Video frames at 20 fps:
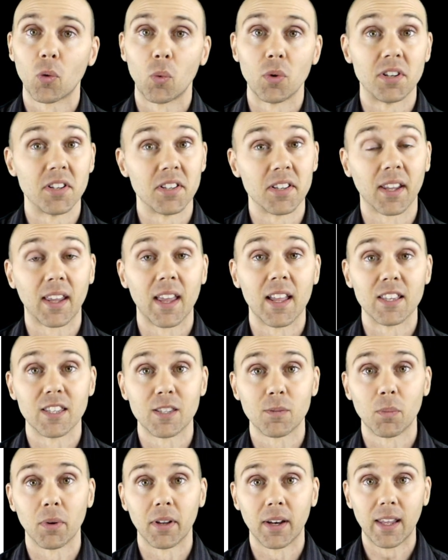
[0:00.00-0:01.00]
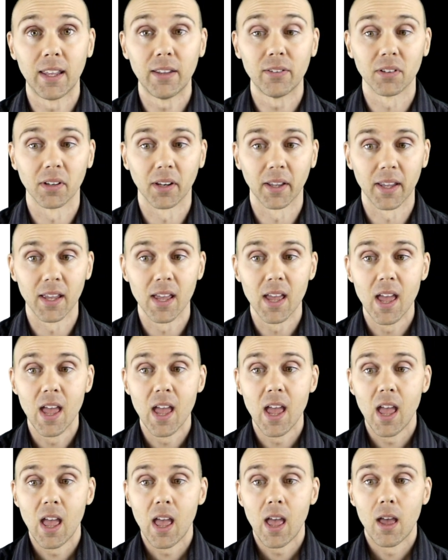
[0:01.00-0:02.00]
which is again split evenly.
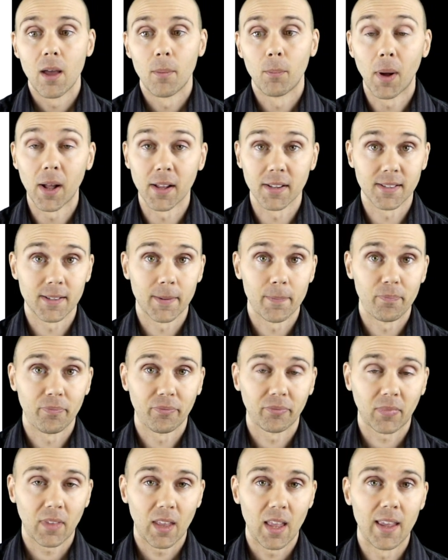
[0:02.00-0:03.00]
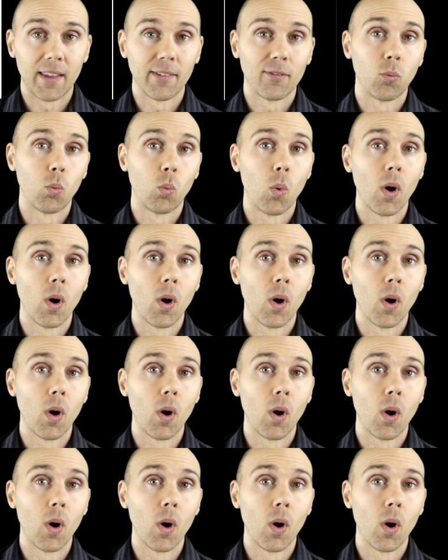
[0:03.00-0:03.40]
But if